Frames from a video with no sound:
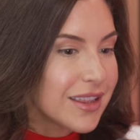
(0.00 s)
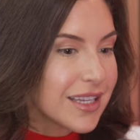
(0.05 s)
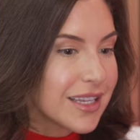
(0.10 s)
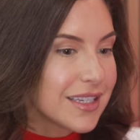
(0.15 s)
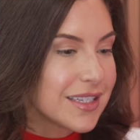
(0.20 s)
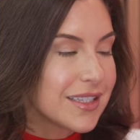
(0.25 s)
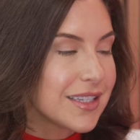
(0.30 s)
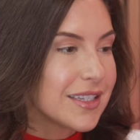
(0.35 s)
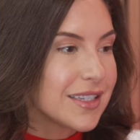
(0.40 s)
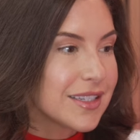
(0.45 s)

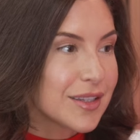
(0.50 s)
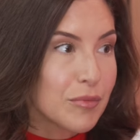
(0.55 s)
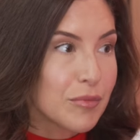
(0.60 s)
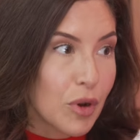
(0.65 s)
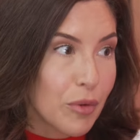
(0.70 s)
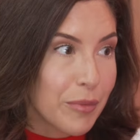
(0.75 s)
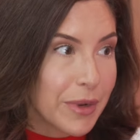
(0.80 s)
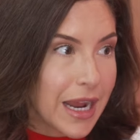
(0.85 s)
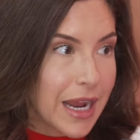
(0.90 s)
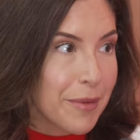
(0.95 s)
this since the
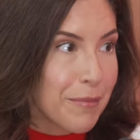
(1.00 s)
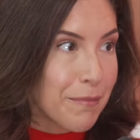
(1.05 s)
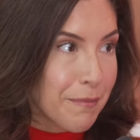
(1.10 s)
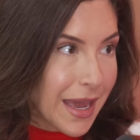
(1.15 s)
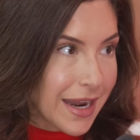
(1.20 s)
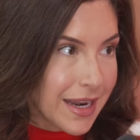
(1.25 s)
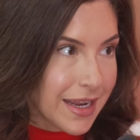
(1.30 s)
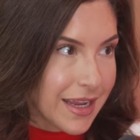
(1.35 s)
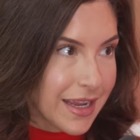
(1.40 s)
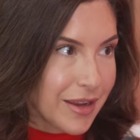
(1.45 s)
moment I
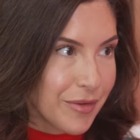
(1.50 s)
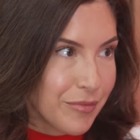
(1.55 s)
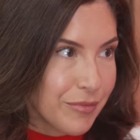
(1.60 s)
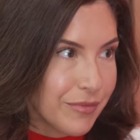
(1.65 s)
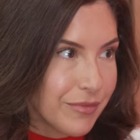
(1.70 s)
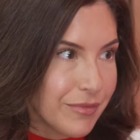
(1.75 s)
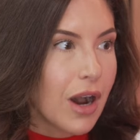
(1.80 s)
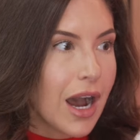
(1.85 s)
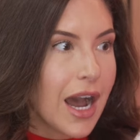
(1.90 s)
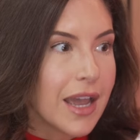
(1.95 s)
met
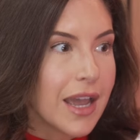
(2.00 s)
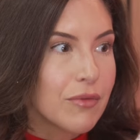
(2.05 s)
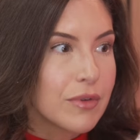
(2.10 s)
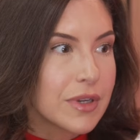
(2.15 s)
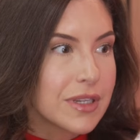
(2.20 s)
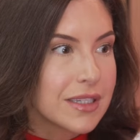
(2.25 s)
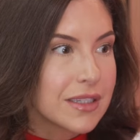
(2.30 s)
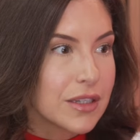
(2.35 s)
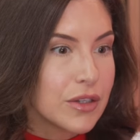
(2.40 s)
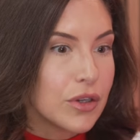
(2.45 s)
him. I
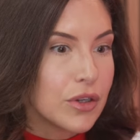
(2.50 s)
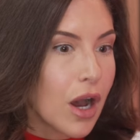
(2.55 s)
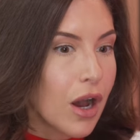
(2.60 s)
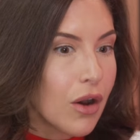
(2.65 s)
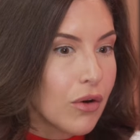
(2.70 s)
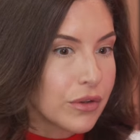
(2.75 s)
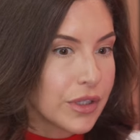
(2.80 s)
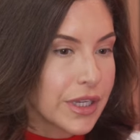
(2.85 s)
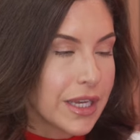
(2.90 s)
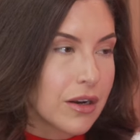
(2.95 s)
was
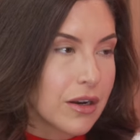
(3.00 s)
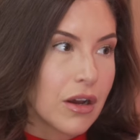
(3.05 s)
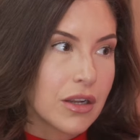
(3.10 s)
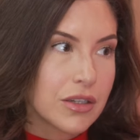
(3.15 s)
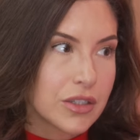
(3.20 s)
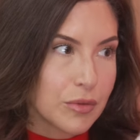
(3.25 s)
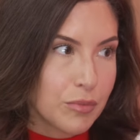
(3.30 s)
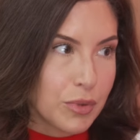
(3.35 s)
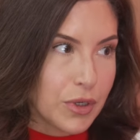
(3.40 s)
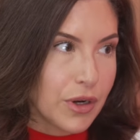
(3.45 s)
not only an
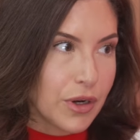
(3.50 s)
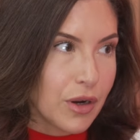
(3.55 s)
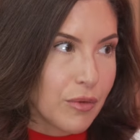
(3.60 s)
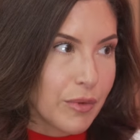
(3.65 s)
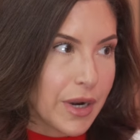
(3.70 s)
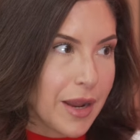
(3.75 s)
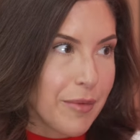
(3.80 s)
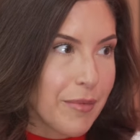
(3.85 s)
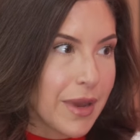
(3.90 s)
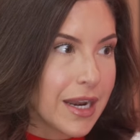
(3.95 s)
entrepreneur
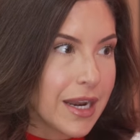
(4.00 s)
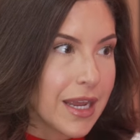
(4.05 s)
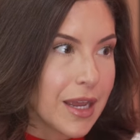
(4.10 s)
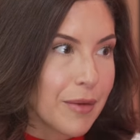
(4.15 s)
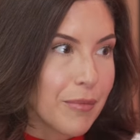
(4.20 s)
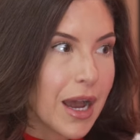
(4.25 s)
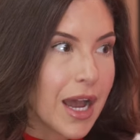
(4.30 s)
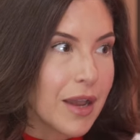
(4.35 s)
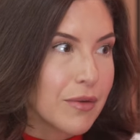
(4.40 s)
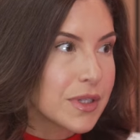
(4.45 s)
when I met
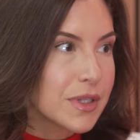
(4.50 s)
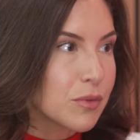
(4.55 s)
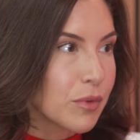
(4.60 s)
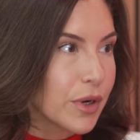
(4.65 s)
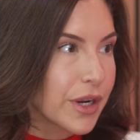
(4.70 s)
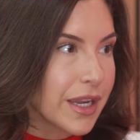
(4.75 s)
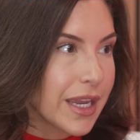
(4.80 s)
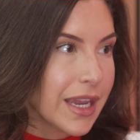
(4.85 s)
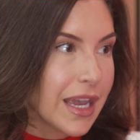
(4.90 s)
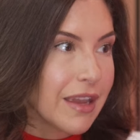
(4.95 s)
him, I was
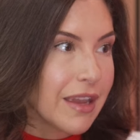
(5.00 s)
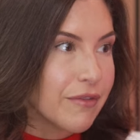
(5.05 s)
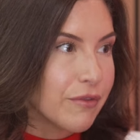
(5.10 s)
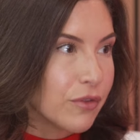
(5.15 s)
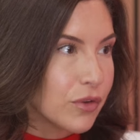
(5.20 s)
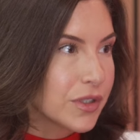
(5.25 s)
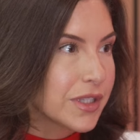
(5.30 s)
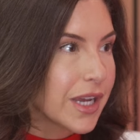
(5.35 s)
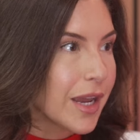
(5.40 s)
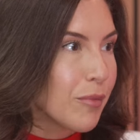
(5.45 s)
working a
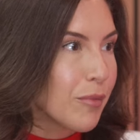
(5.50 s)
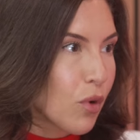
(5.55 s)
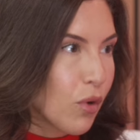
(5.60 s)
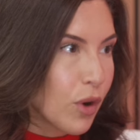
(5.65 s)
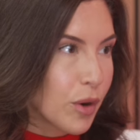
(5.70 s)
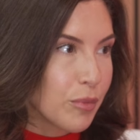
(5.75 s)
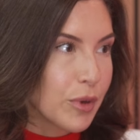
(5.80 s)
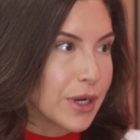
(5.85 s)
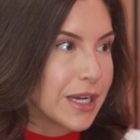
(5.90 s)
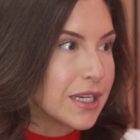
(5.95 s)
full-time
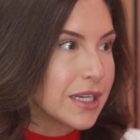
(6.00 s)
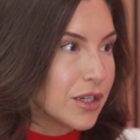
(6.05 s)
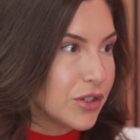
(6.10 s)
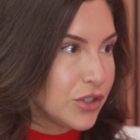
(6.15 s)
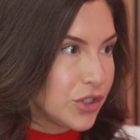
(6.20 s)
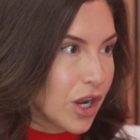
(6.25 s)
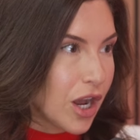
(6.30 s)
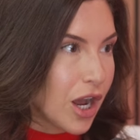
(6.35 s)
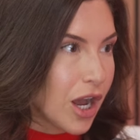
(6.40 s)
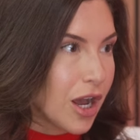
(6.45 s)

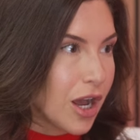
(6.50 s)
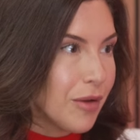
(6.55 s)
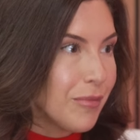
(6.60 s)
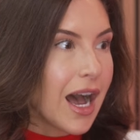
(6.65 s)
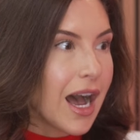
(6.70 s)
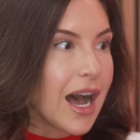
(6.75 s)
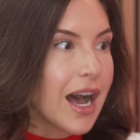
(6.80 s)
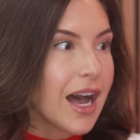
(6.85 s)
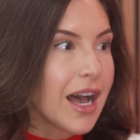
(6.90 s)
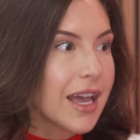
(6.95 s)
corporate job.
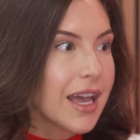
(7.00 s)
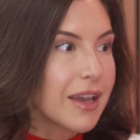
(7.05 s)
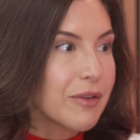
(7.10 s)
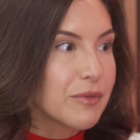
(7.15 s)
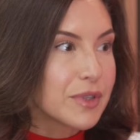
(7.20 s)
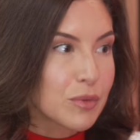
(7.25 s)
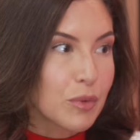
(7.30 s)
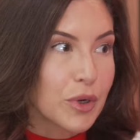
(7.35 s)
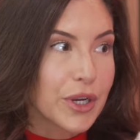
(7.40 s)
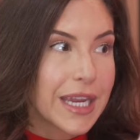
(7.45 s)
I
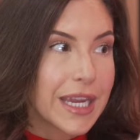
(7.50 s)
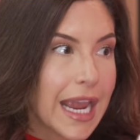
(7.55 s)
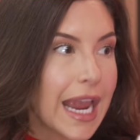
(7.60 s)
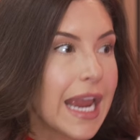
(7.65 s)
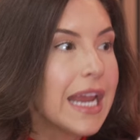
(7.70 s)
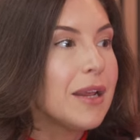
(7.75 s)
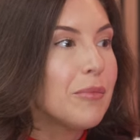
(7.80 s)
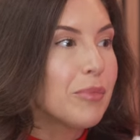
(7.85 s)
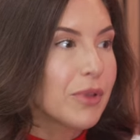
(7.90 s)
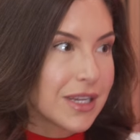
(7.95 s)
was working
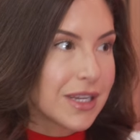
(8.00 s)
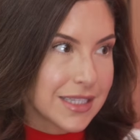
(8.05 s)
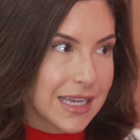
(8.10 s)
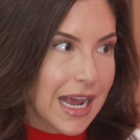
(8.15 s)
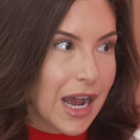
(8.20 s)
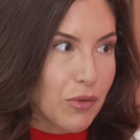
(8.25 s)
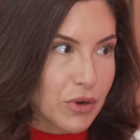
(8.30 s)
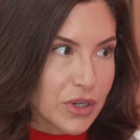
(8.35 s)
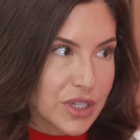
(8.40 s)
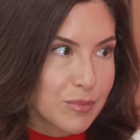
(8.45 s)
80 plus
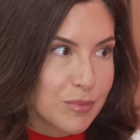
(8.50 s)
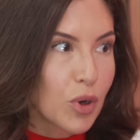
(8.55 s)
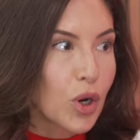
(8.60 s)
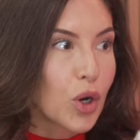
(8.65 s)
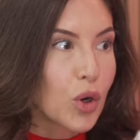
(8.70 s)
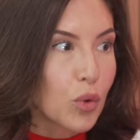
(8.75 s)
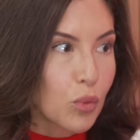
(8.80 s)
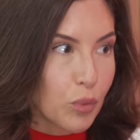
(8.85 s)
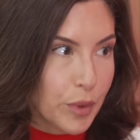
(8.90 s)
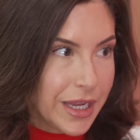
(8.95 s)
hours
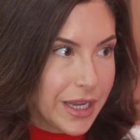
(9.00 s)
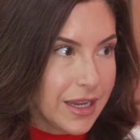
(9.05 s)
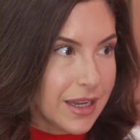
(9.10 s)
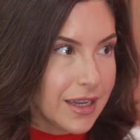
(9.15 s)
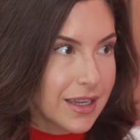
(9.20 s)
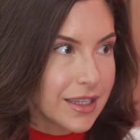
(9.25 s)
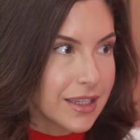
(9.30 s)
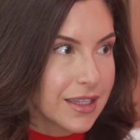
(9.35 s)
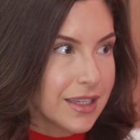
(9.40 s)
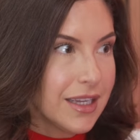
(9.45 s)
per
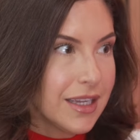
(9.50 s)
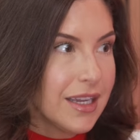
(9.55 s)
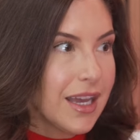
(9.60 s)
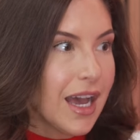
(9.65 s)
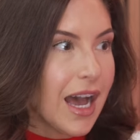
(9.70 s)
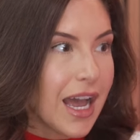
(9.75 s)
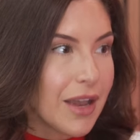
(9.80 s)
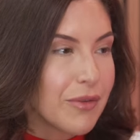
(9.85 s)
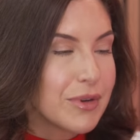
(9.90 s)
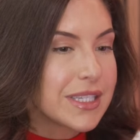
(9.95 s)
week.
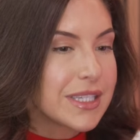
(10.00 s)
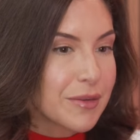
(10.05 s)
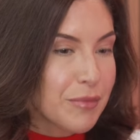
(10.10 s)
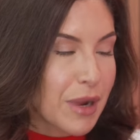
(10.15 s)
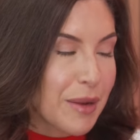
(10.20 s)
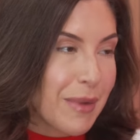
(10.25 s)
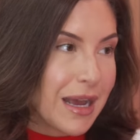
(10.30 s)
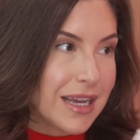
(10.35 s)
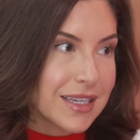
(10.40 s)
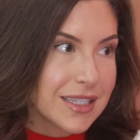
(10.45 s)
I was in
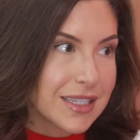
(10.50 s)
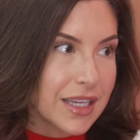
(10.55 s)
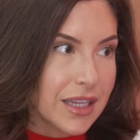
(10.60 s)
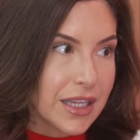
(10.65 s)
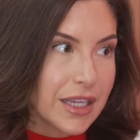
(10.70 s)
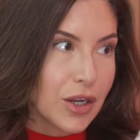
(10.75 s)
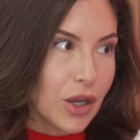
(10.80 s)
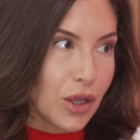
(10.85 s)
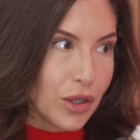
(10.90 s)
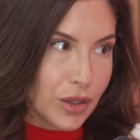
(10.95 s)
my
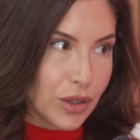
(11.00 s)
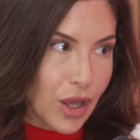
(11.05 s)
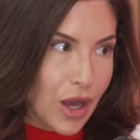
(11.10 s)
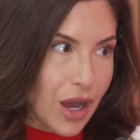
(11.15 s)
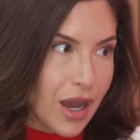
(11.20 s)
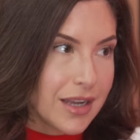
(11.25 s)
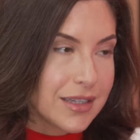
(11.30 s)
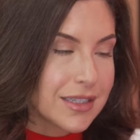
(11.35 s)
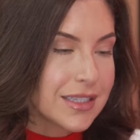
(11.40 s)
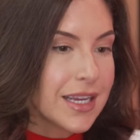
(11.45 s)
masculine a
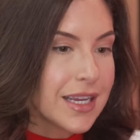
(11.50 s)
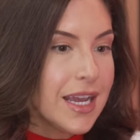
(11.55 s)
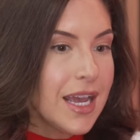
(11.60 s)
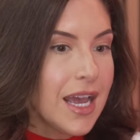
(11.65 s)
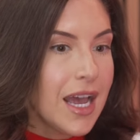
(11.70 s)
lot.